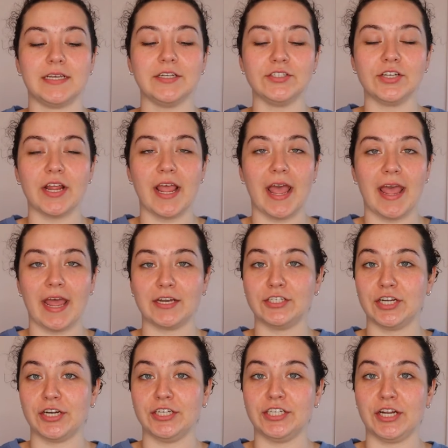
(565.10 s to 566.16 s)
Yesterday I had
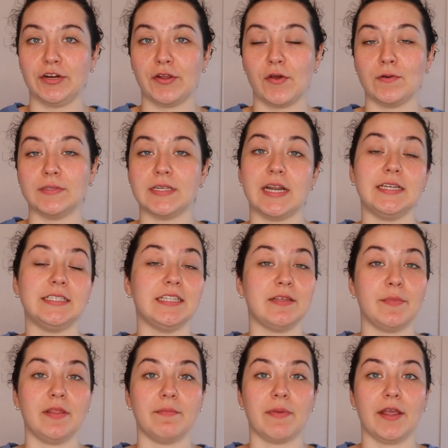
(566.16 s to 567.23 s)
cherry oats and I did them
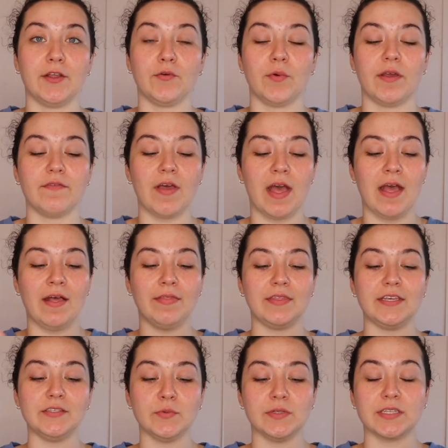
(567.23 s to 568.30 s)
in the microwave.
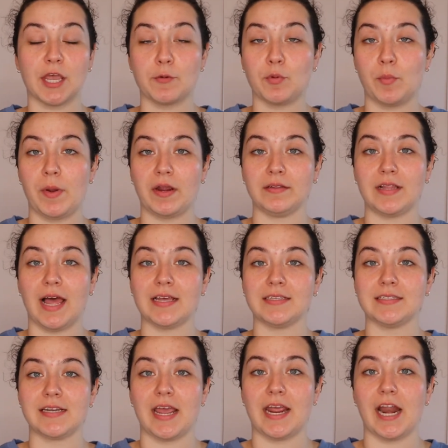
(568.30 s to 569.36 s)
These ones I prepared
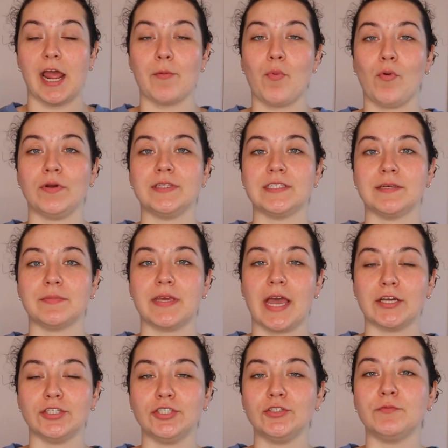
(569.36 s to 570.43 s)
last night. I poured some
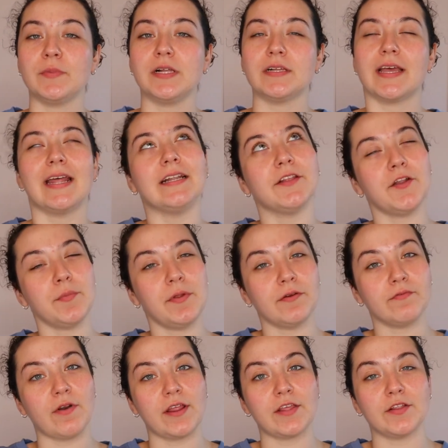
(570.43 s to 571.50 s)
cashew milk and a little bit
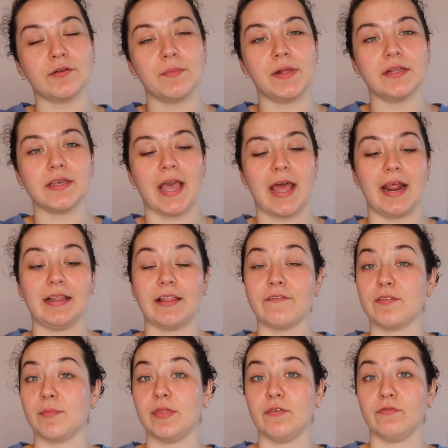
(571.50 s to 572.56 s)
of regular milk, and I left
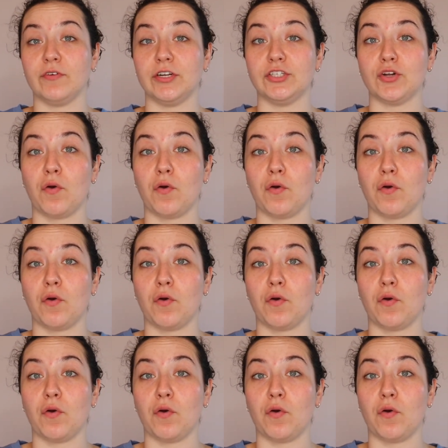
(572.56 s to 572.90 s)
them in the fridge